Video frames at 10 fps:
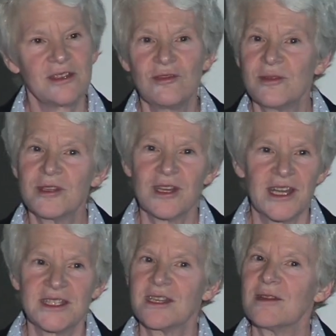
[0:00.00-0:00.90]
to
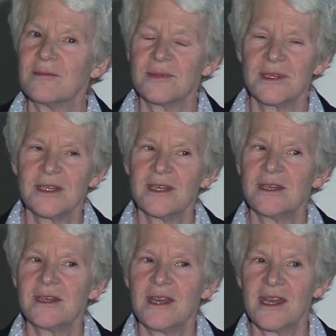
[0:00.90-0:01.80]
normalize them
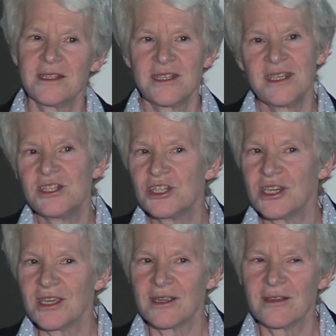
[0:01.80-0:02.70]
and
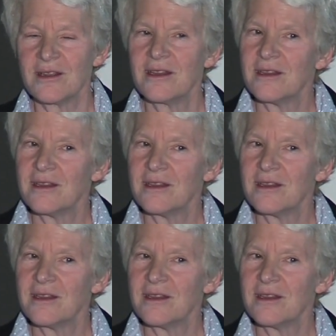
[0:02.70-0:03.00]
teaching